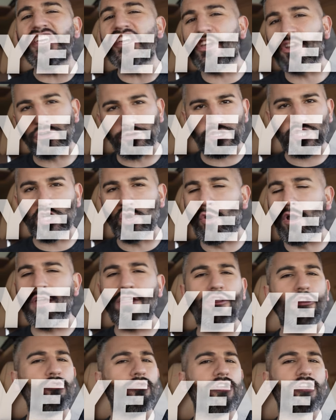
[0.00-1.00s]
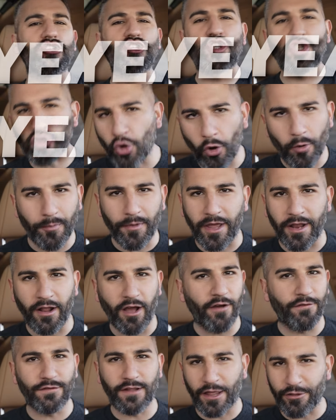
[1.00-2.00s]
years going through an assortment
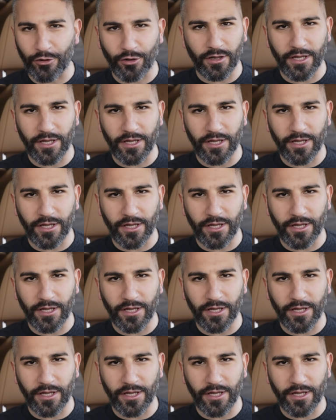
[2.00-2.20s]
of leather